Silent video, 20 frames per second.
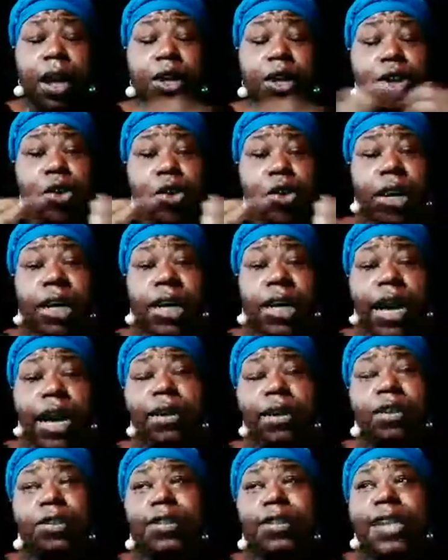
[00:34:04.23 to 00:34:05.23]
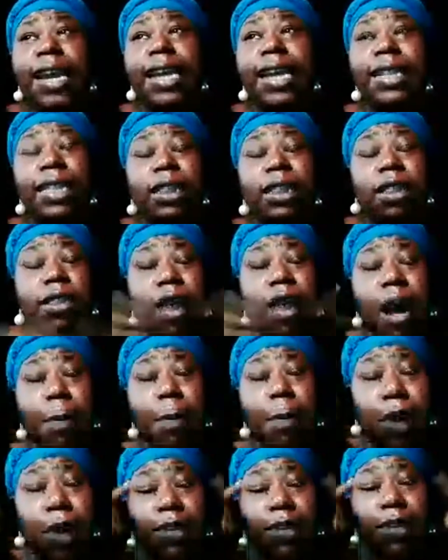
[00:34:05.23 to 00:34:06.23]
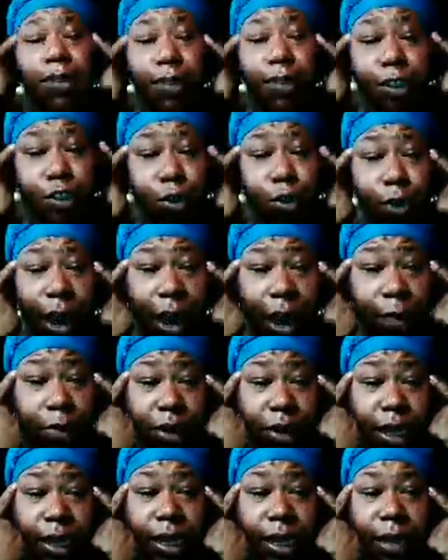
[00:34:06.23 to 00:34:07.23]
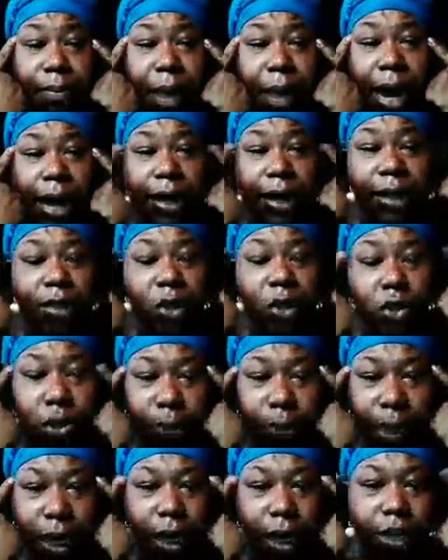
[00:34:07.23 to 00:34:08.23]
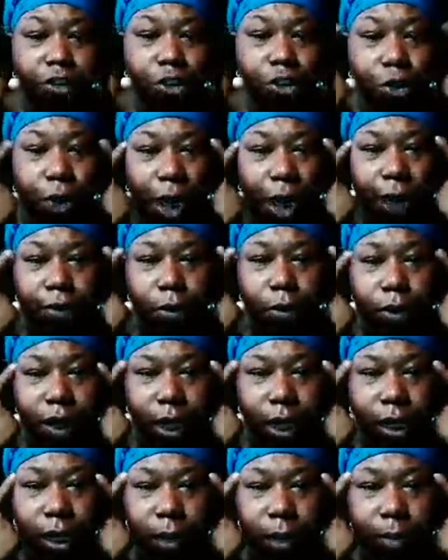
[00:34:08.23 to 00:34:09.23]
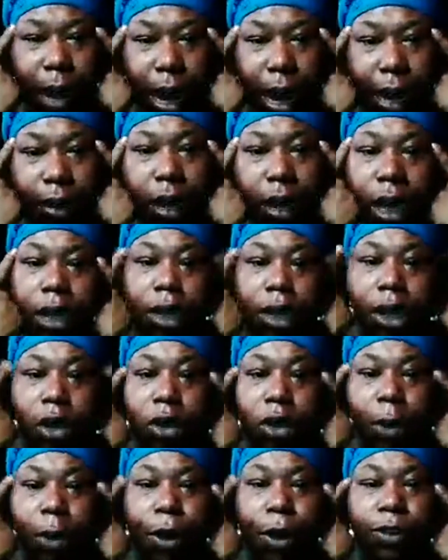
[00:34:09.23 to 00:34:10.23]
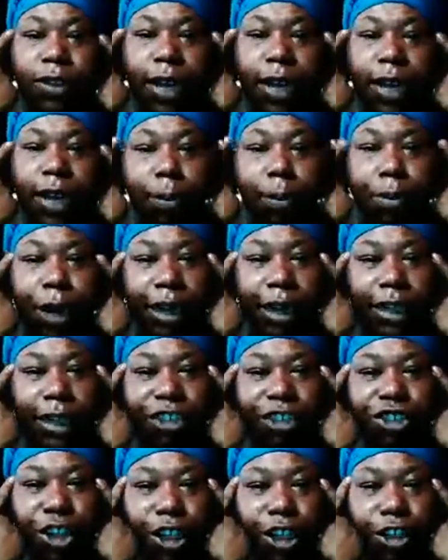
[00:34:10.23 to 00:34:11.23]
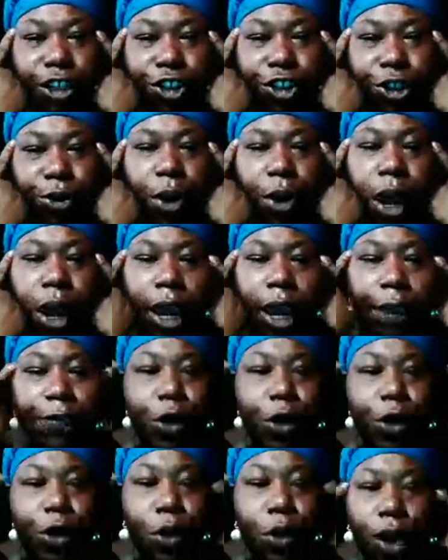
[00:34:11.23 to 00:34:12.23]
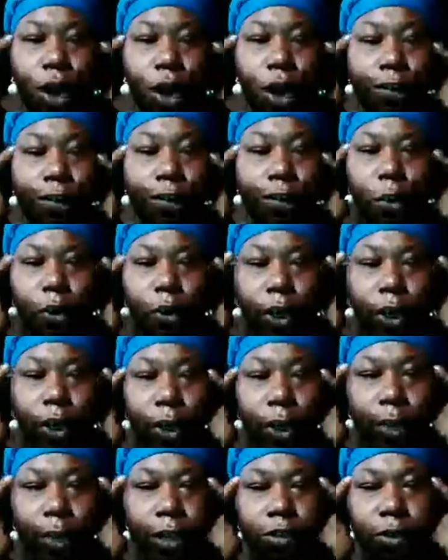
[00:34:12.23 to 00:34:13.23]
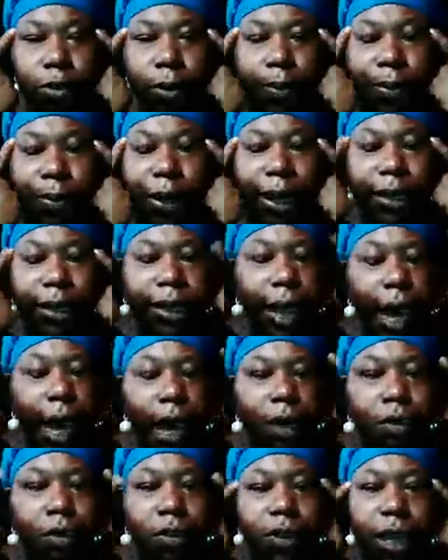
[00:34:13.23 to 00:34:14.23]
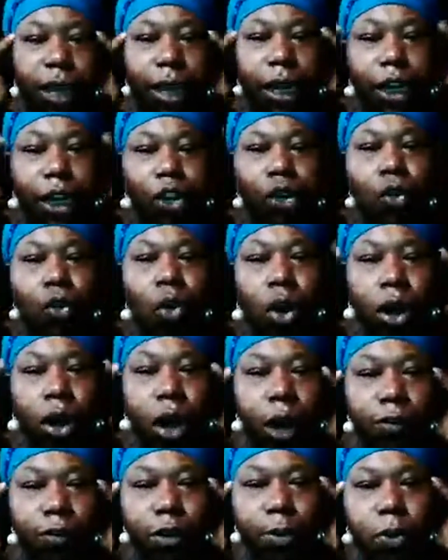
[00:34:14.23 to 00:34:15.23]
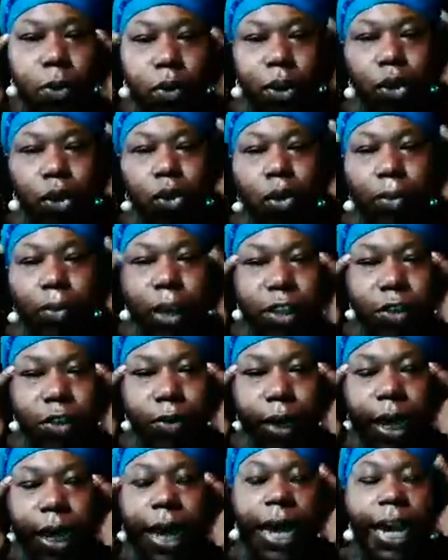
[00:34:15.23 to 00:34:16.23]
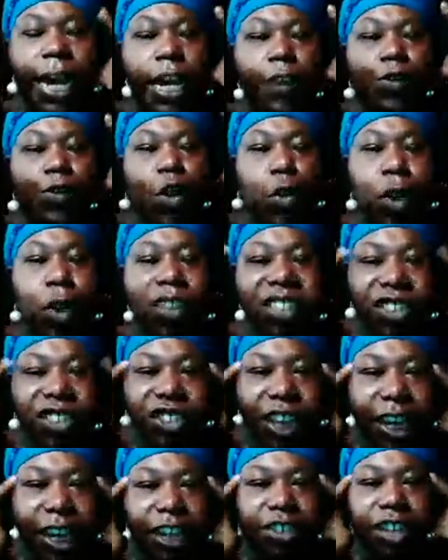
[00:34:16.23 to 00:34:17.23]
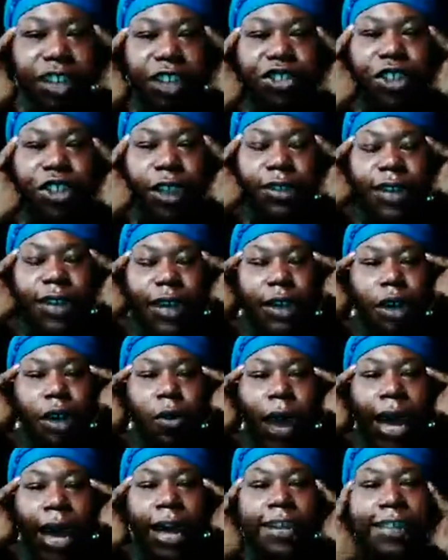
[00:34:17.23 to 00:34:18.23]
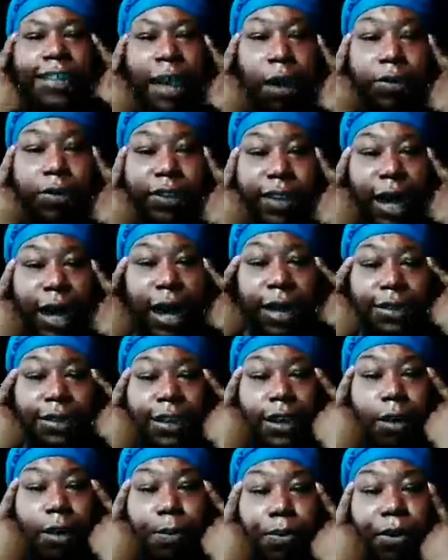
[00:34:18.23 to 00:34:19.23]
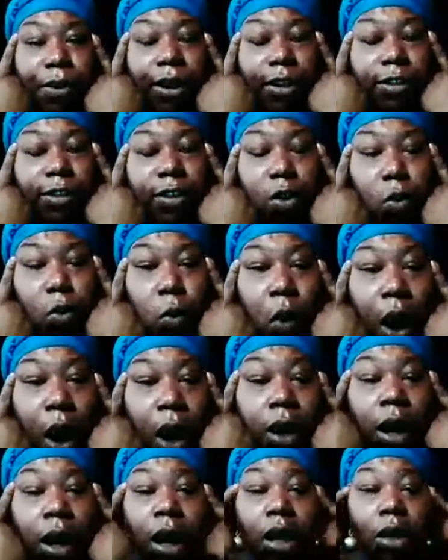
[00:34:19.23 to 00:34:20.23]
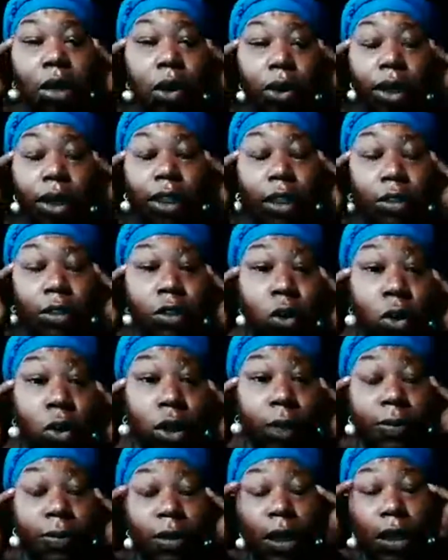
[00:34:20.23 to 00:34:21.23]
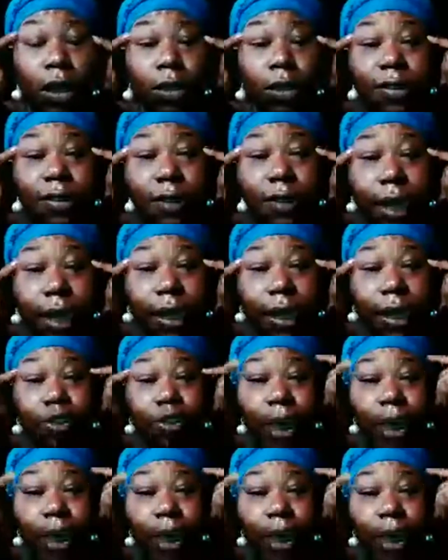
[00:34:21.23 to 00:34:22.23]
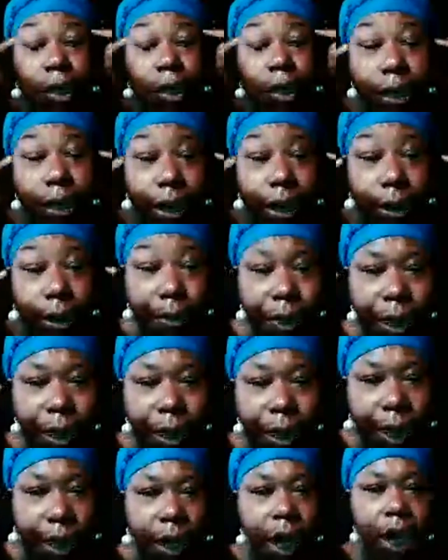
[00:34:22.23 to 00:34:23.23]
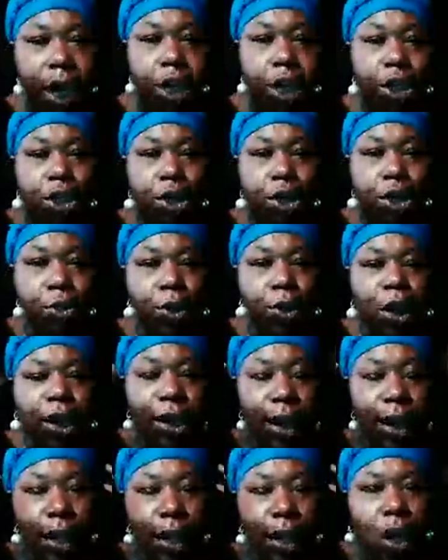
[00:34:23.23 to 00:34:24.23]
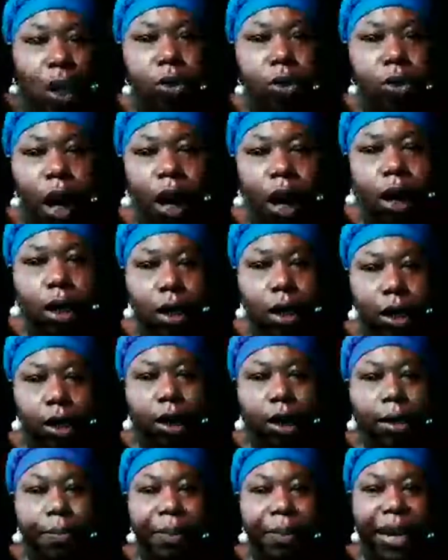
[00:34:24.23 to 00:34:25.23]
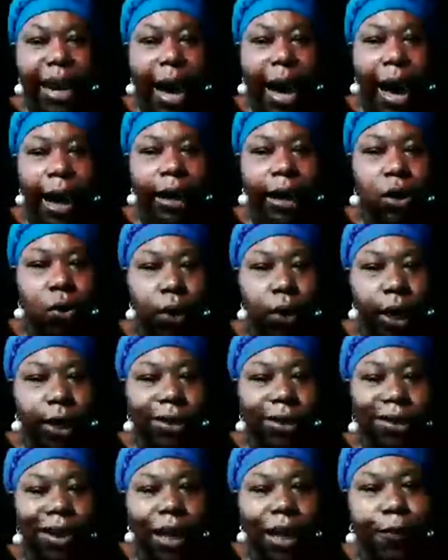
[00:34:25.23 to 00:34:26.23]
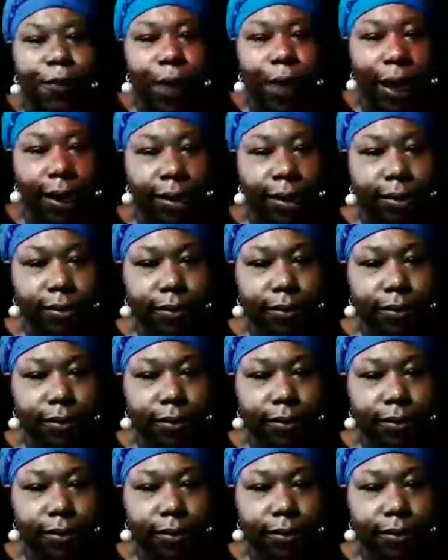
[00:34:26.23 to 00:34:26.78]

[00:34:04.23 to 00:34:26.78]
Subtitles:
You need to understand that the thought process that you have within your mind is only because you have it within your mind. The only person that can break that shit is you. If you are comfortable in your misery, then understand that you are comfortable in your misery. And if you want to change that shit, take your ass outside, take a brisk walk, look at the tulips and understand that you now can create a plan. You can no longer be idle in living.